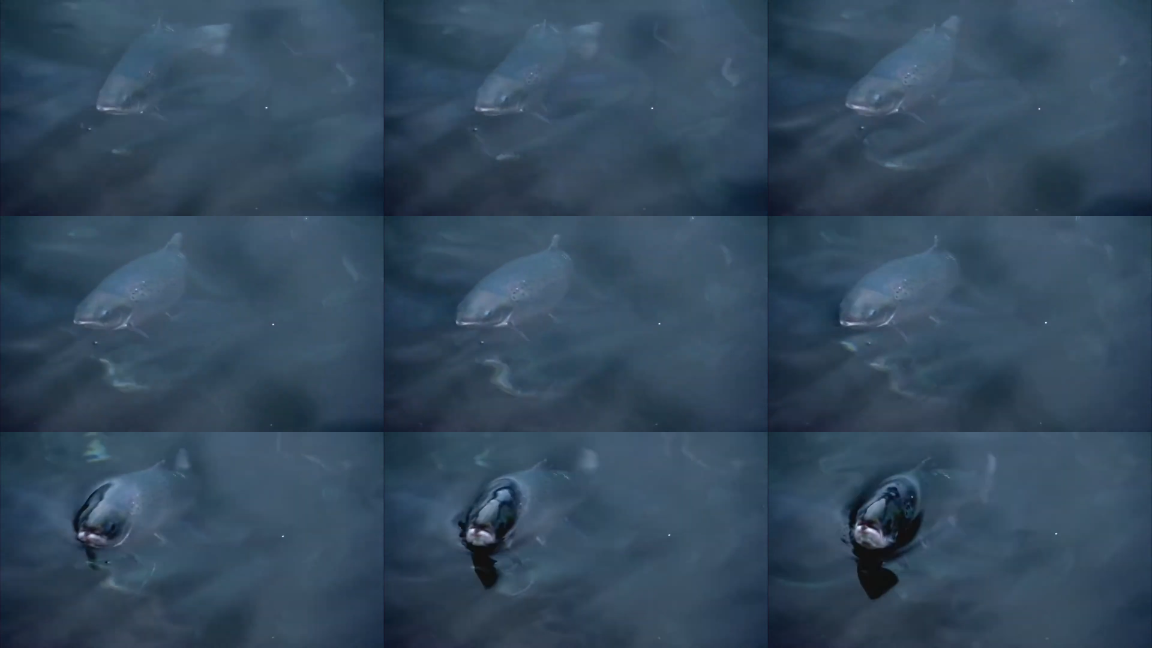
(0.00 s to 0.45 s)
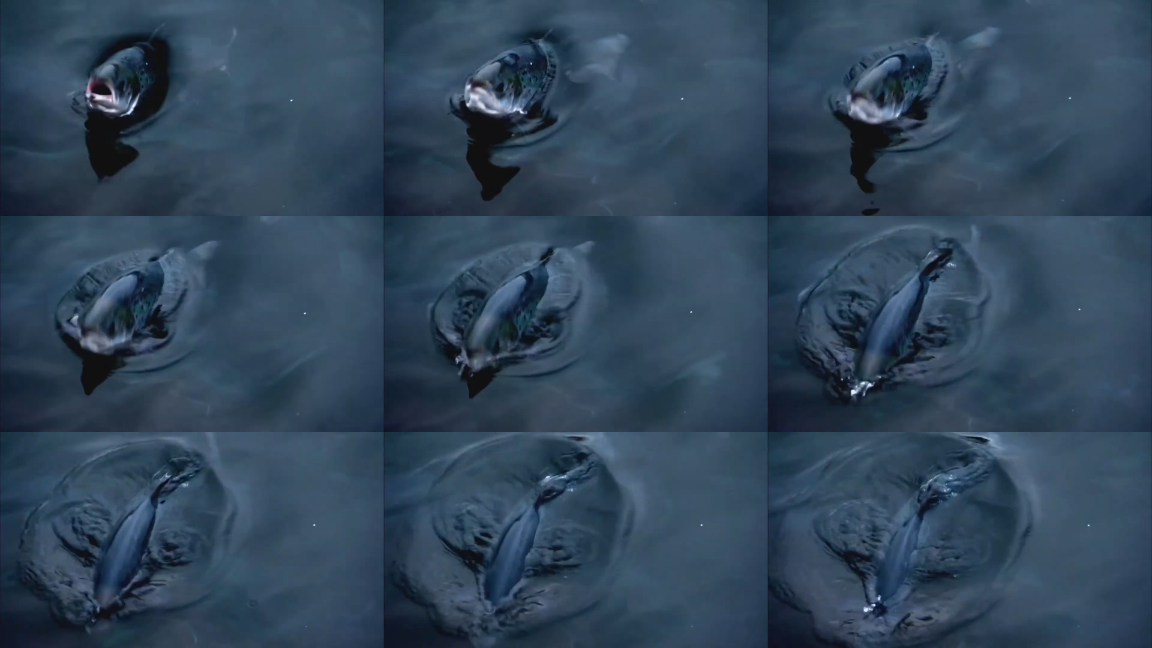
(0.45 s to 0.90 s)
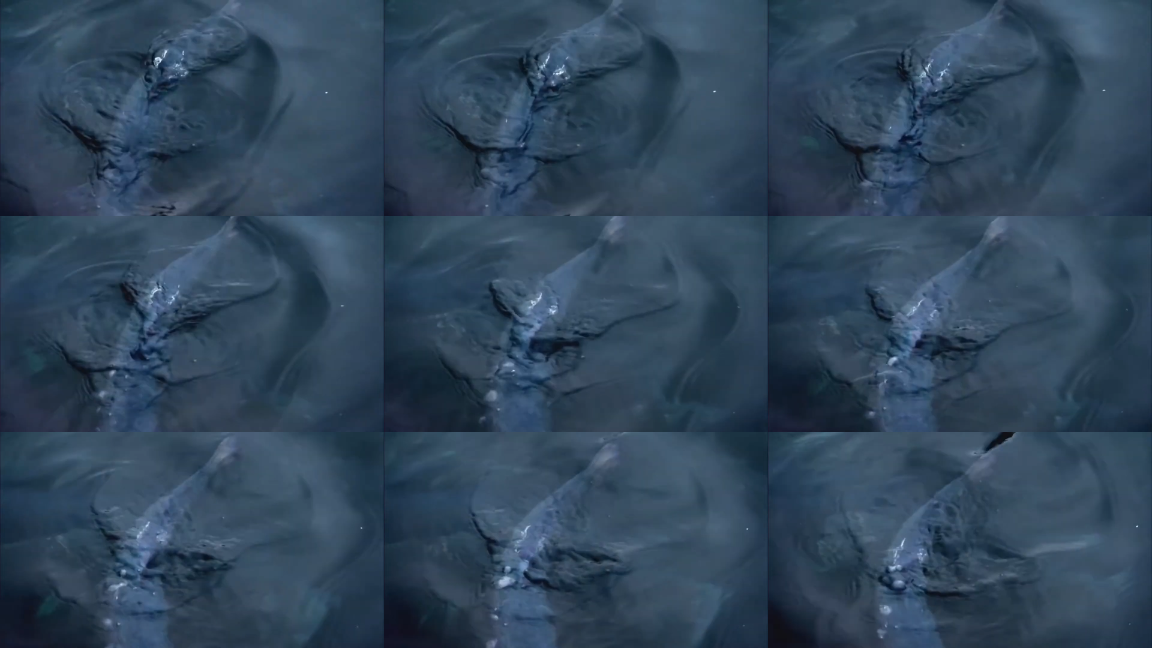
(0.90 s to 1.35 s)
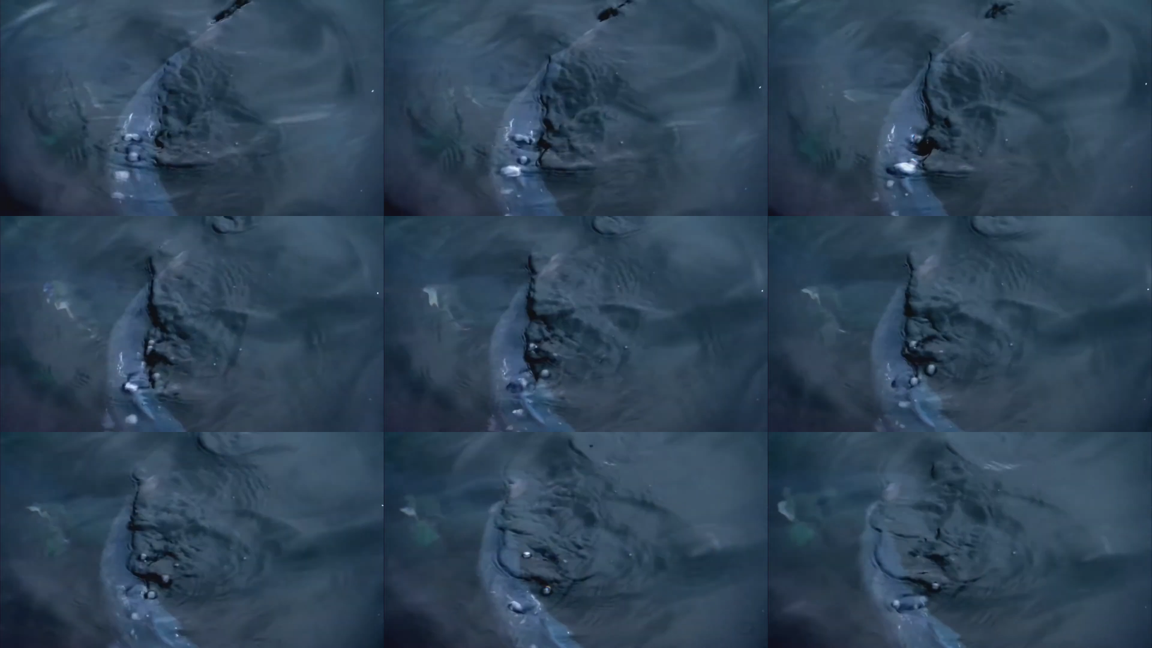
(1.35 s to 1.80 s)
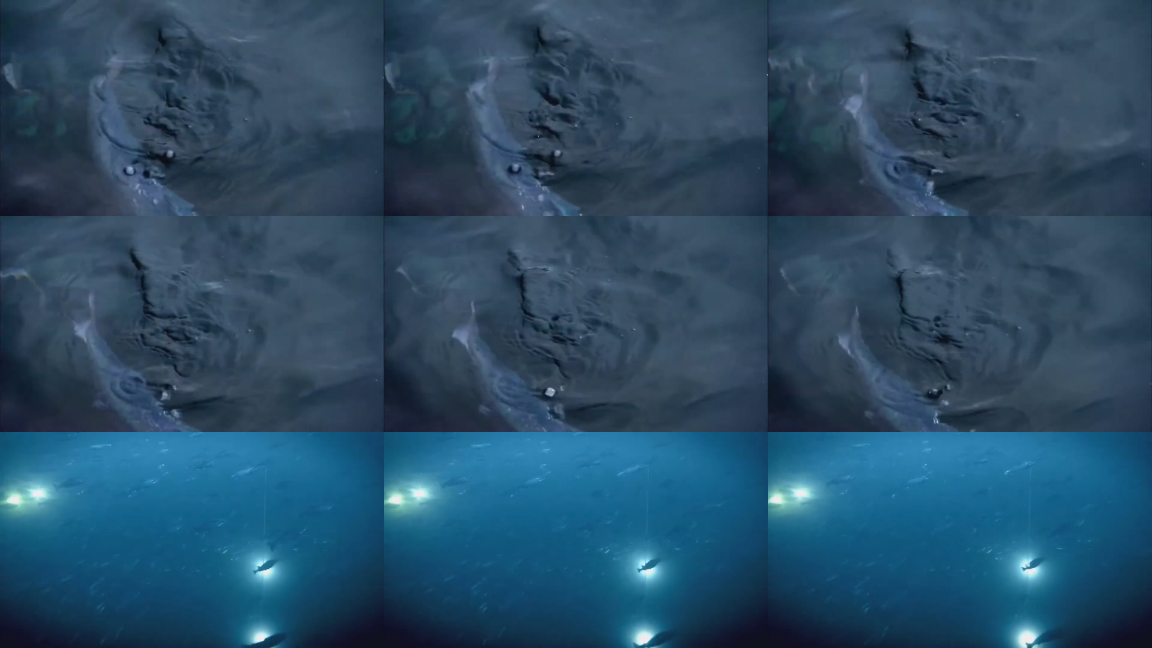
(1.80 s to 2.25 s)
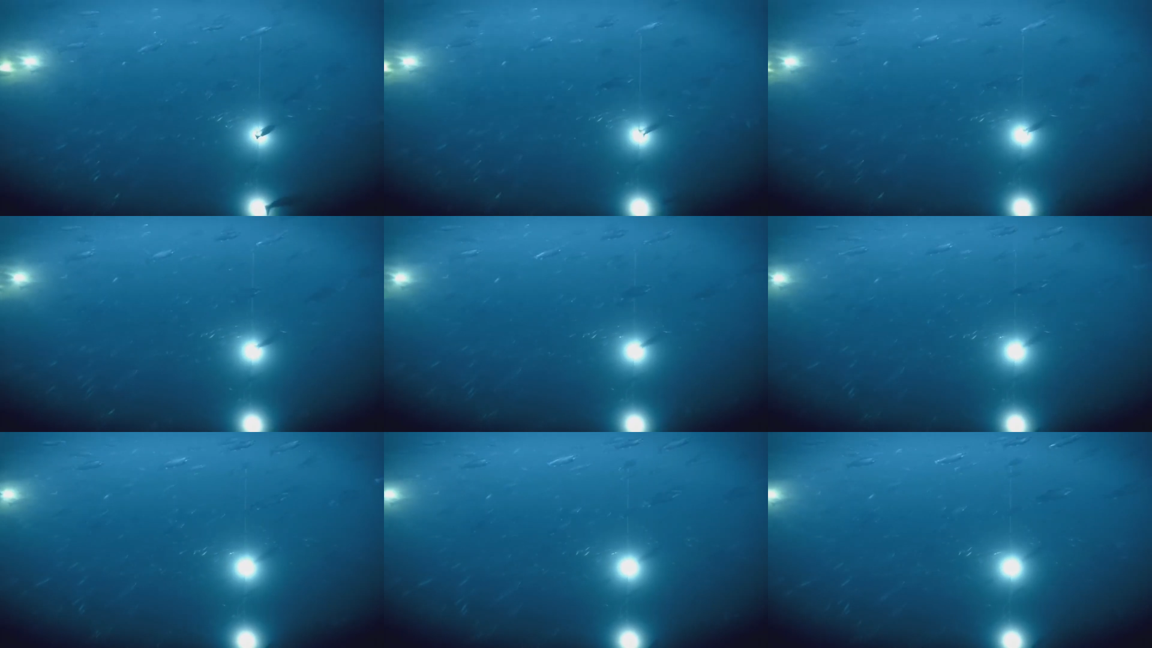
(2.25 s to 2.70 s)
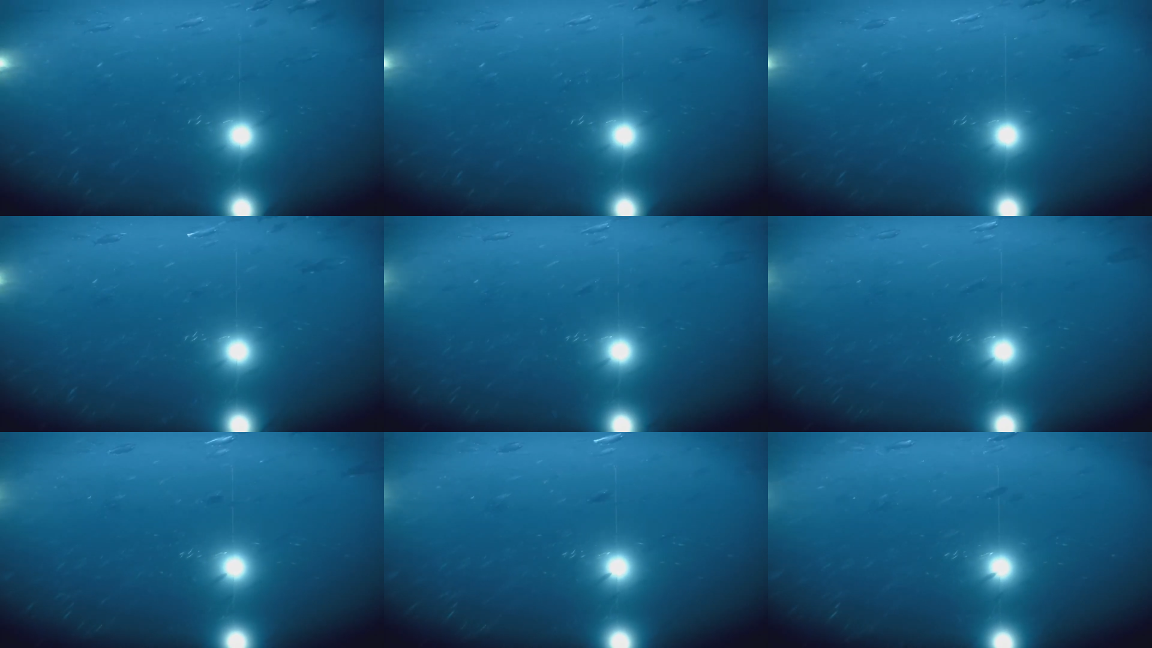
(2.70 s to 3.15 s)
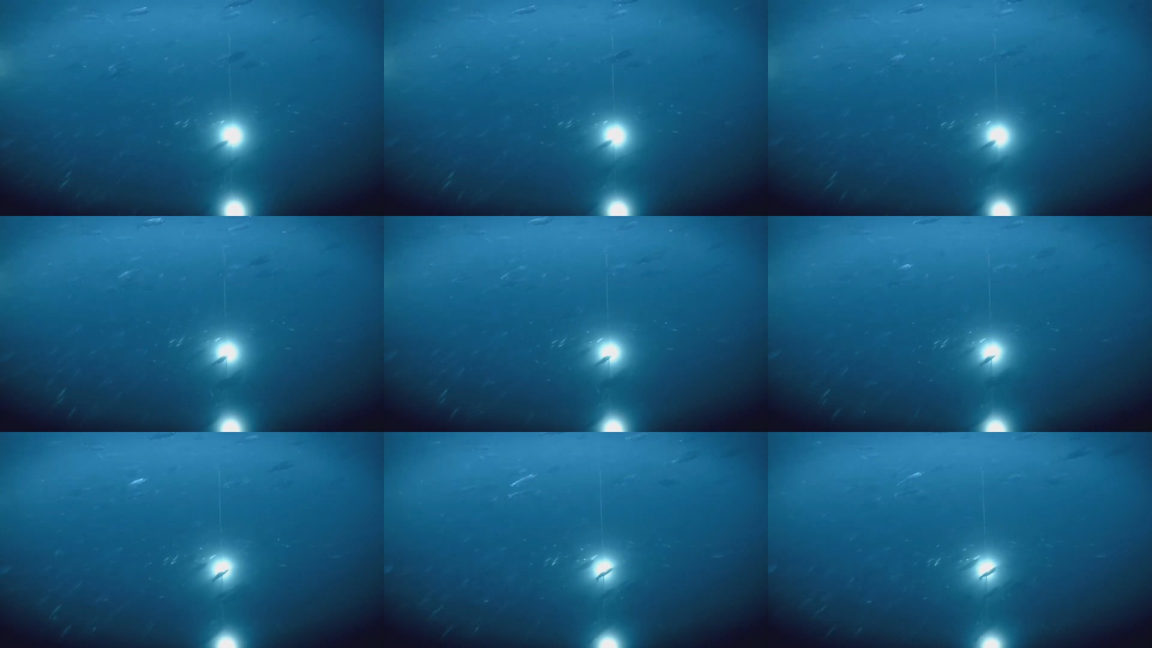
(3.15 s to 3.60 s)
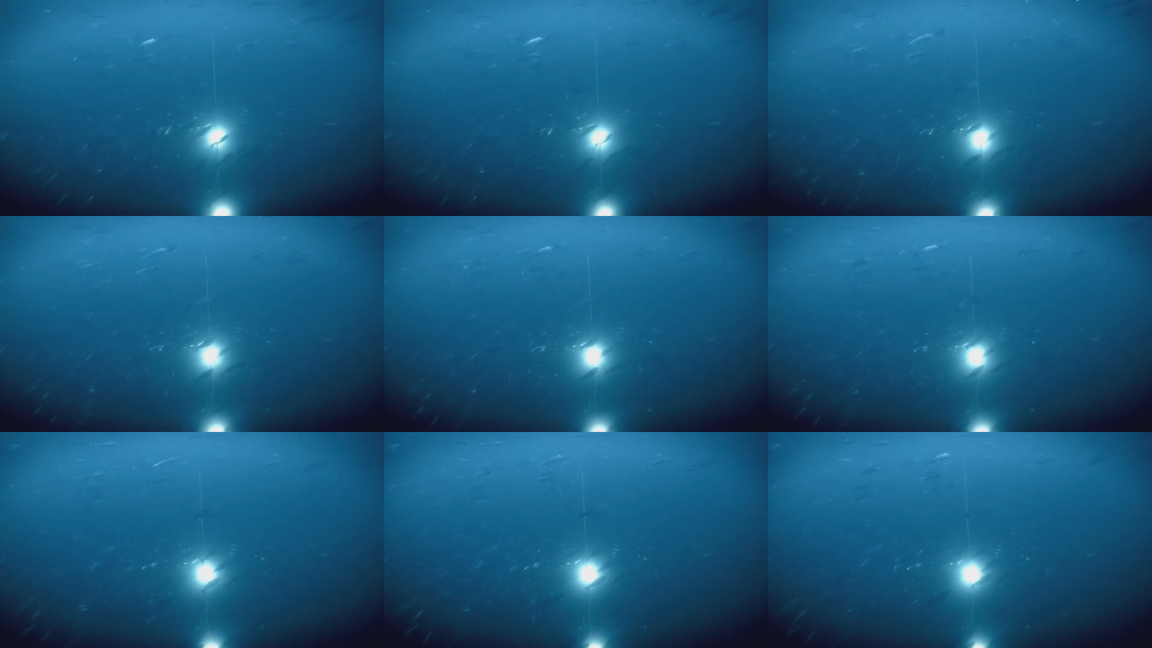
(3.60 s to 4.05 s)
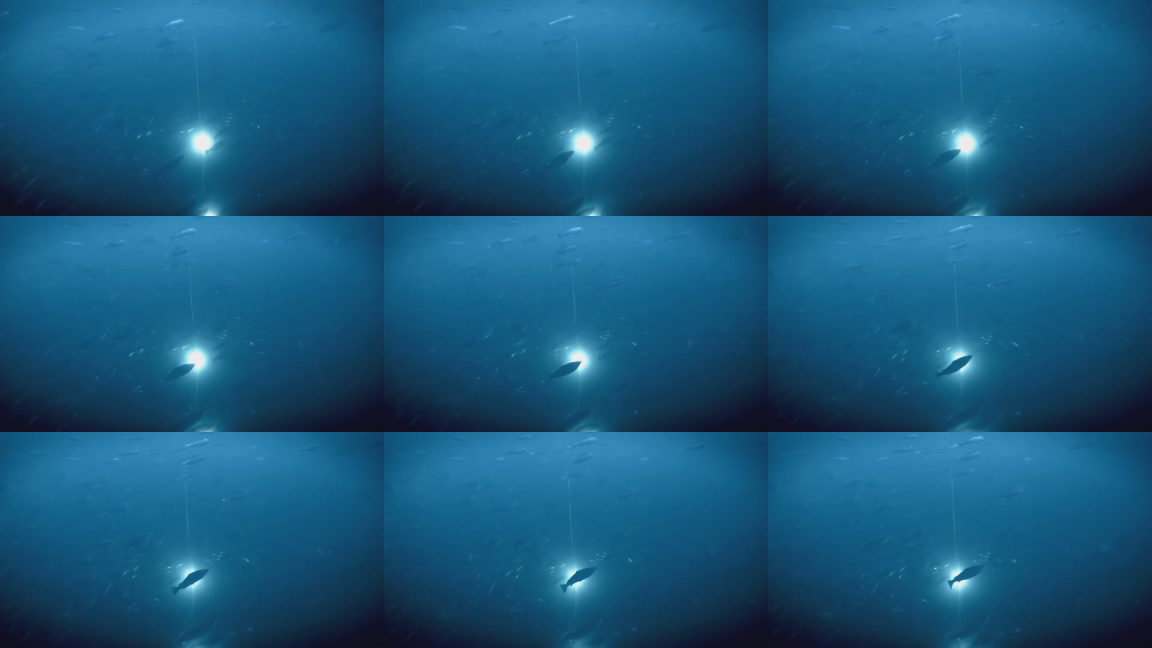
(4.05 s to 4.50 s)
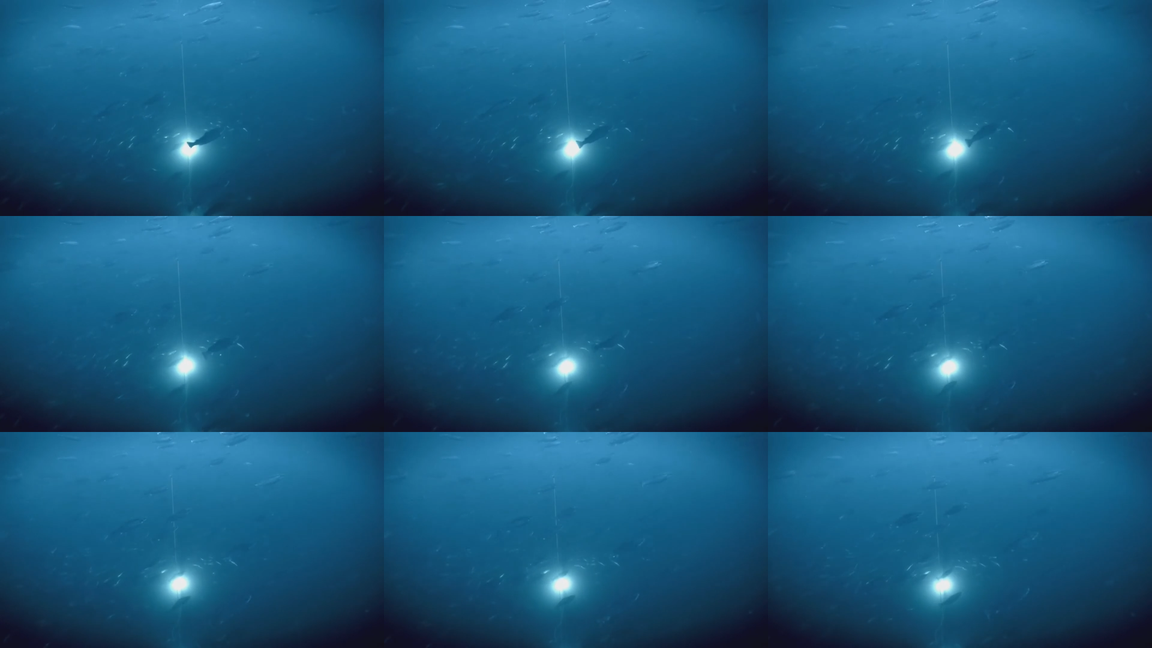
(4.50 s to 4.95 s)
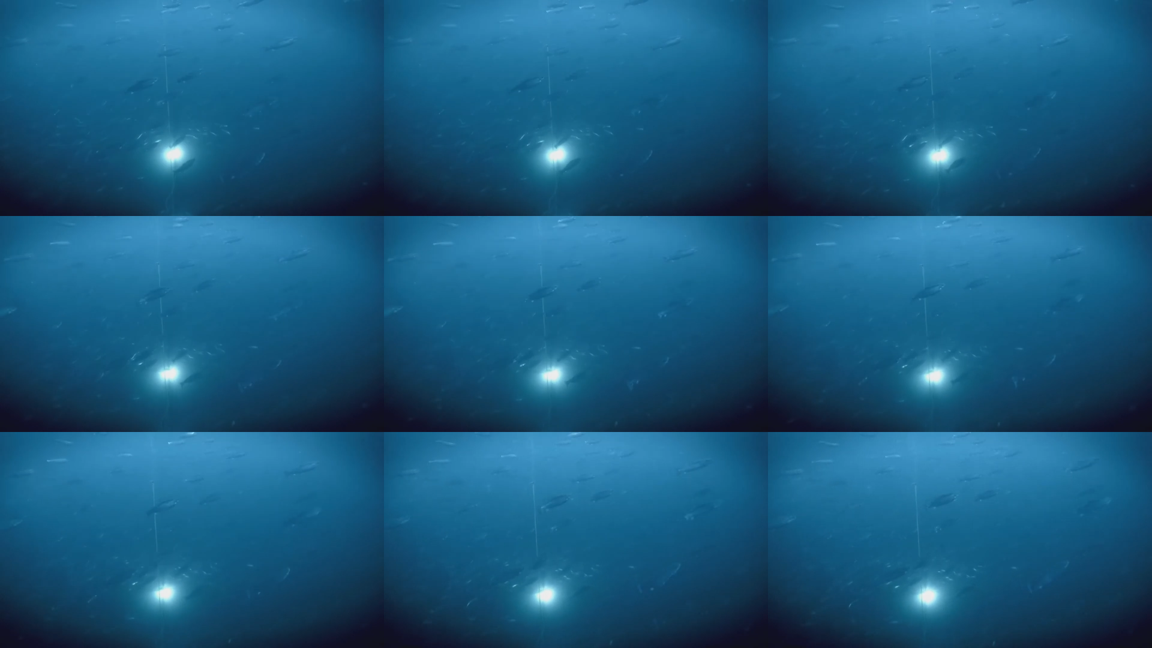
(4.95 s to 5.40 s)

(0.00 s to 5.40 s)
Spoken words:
Nobody's mouth can be seen.